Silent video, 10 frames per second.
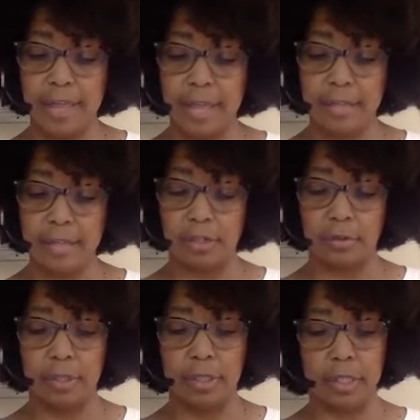That's
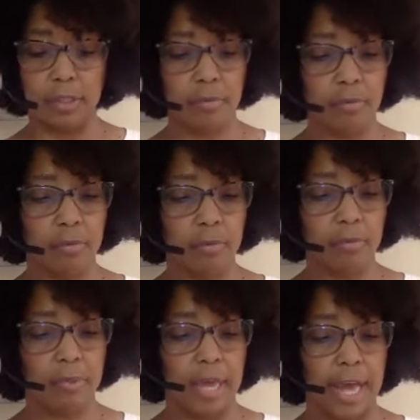interesting.
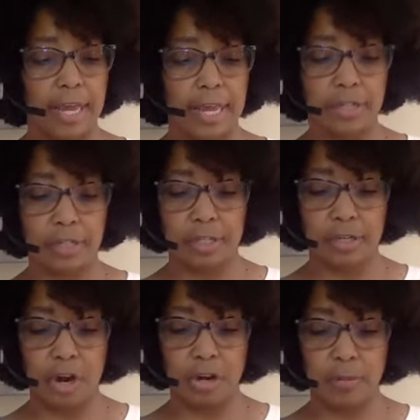I guess she
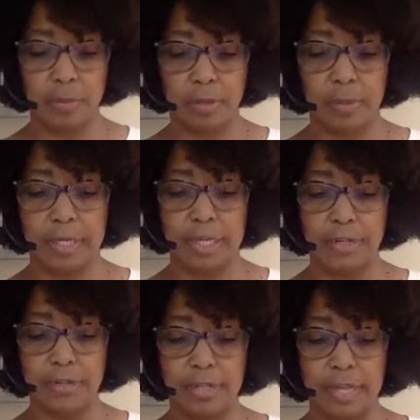started with 20
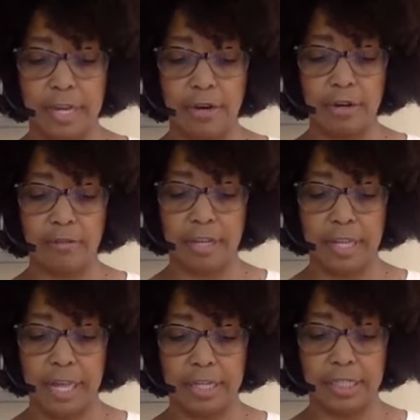years later and
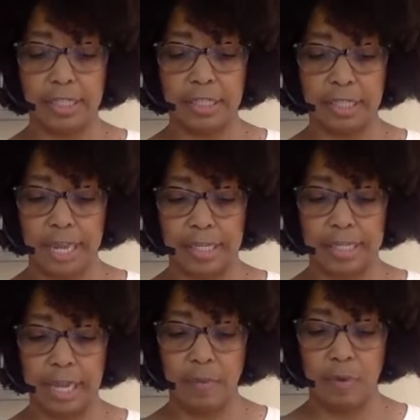felt like she just had
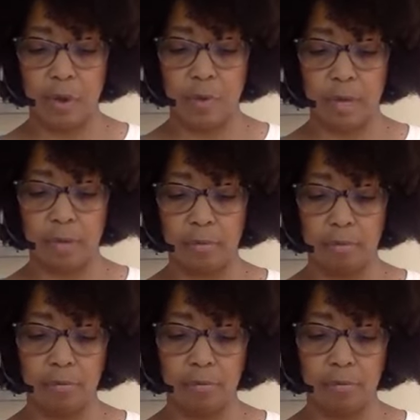to keep going.